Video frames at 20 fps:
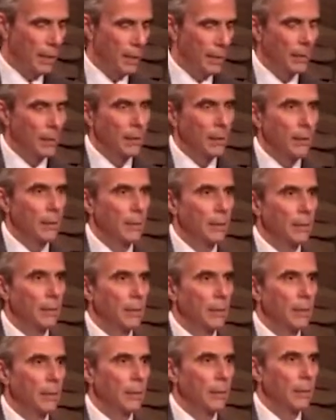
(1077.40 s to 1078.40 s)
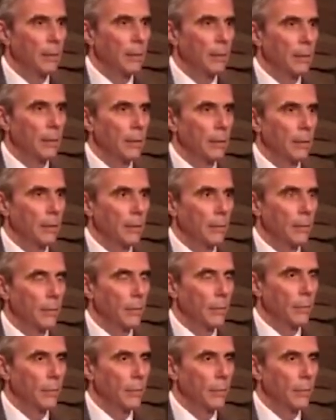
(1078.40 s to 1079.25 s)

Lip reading: Nothing is said.